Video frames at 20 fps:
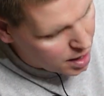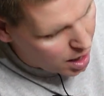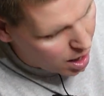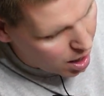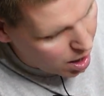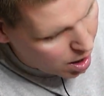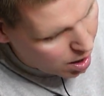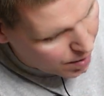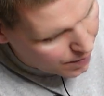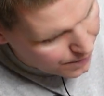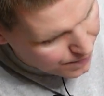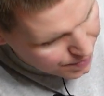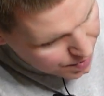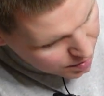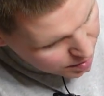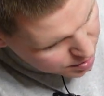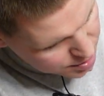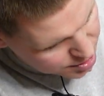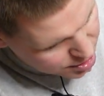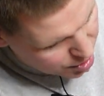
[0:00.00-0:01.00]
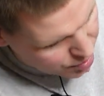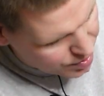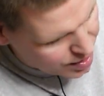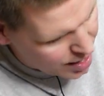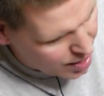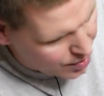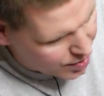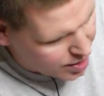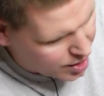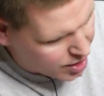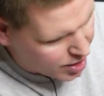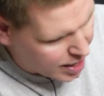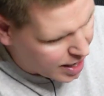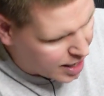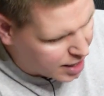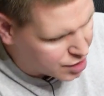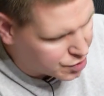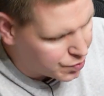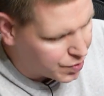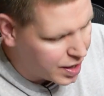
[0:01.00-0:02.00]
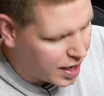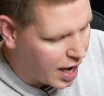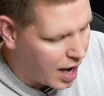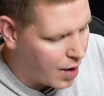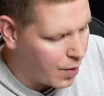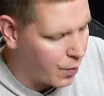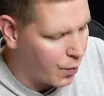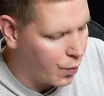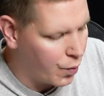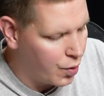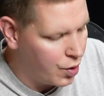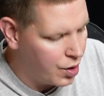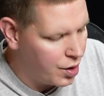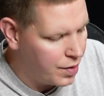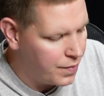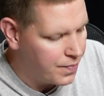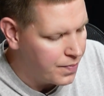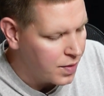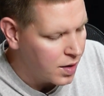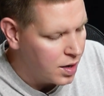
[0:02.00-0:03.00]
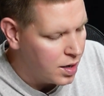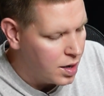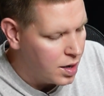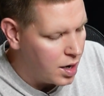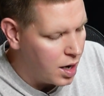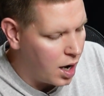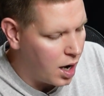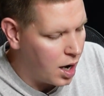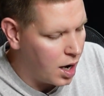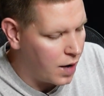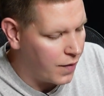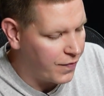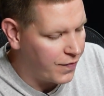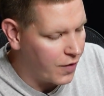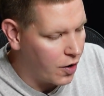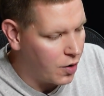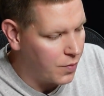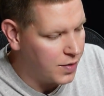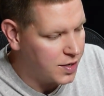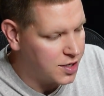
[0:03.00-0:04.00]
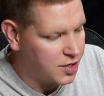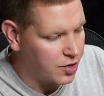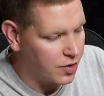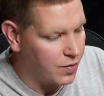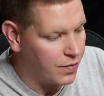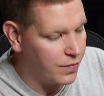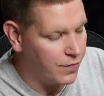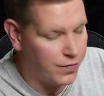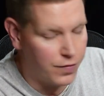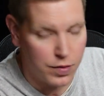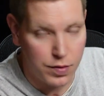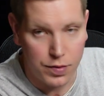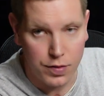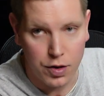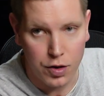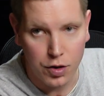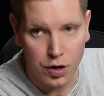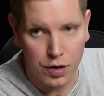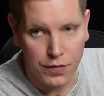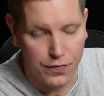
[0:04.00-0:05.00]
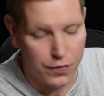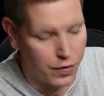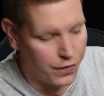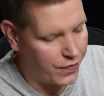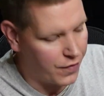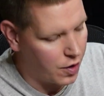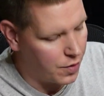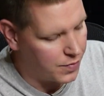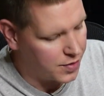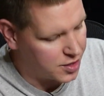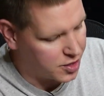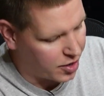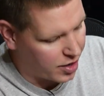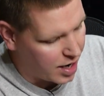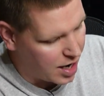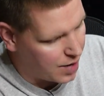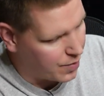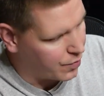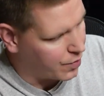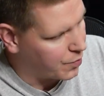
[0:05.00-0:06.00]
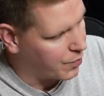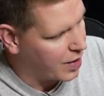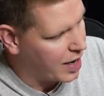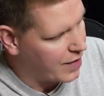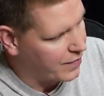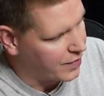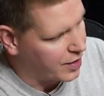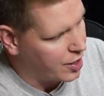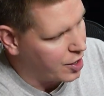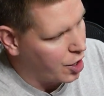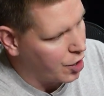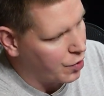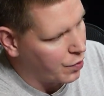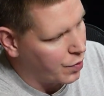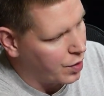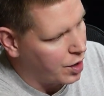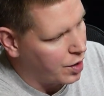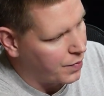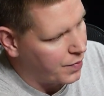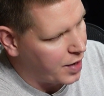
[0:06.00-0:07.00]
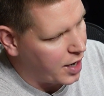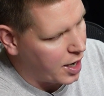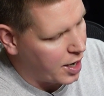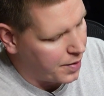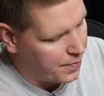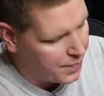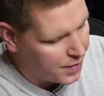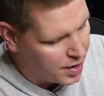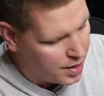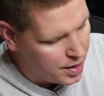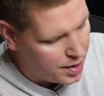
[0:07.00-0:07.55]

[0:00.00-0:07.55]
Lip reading: So down here, guys, we got one thermistor hook up for a thermistor cable, and we have another one up there.